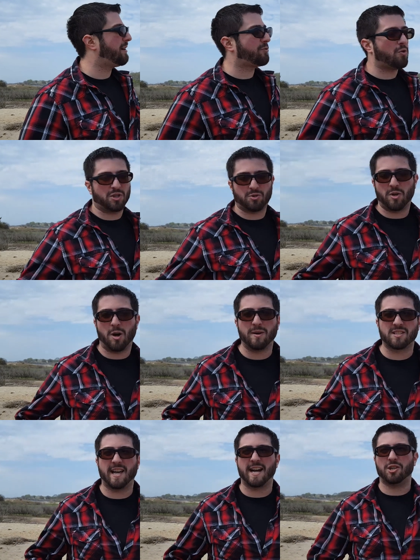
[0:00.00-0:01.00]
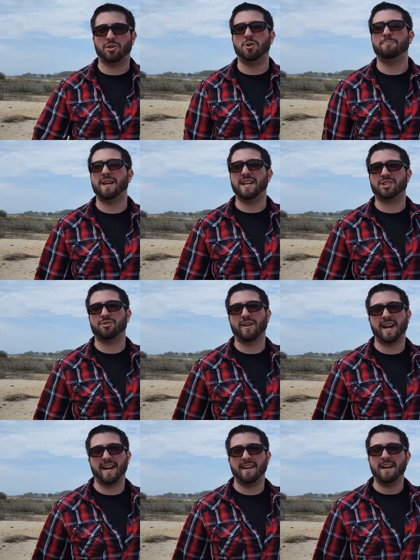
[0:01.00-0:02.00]
of course we always like to loop the
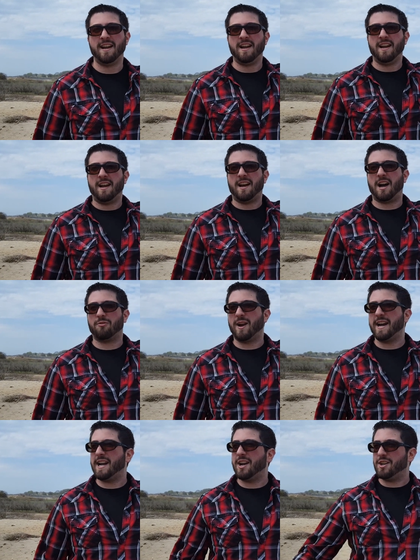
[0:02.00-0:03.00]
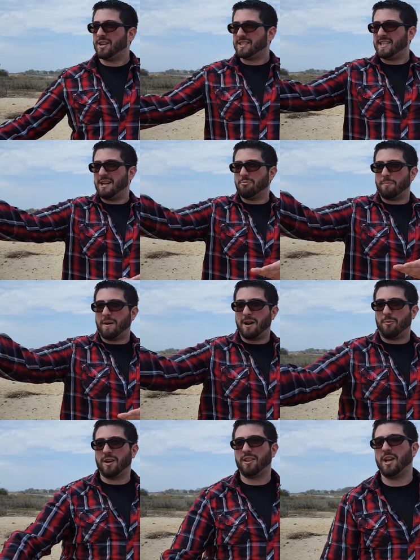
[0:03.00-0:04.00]
history in. Uh, right now you can see we're
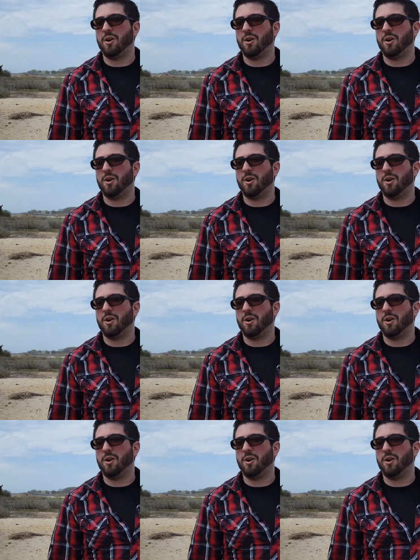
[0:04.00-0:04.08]
by one of the